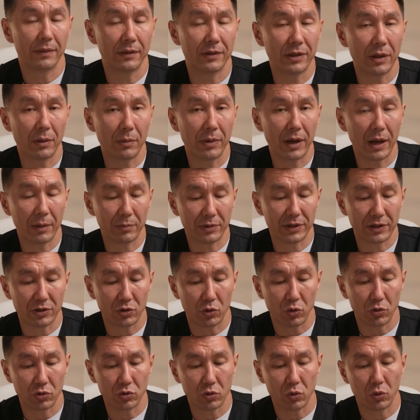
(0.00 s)
Sometimes it
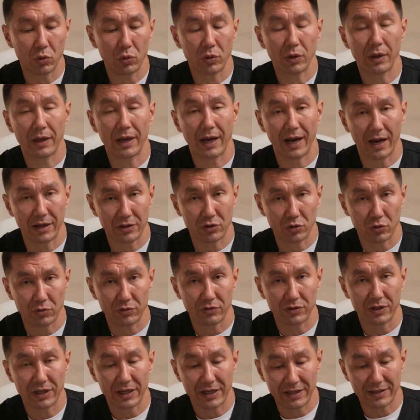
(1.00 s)
also
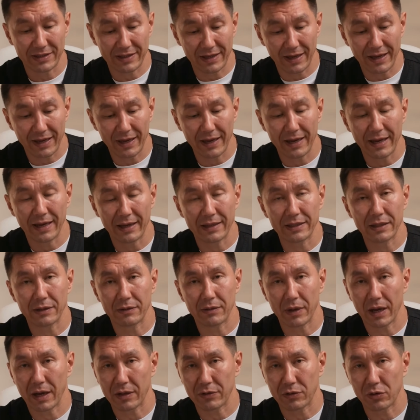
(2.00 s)
atrophies, and the
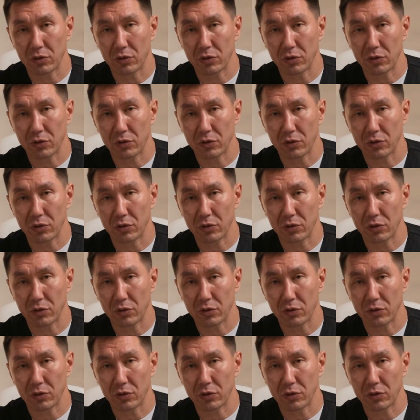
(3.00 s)
valve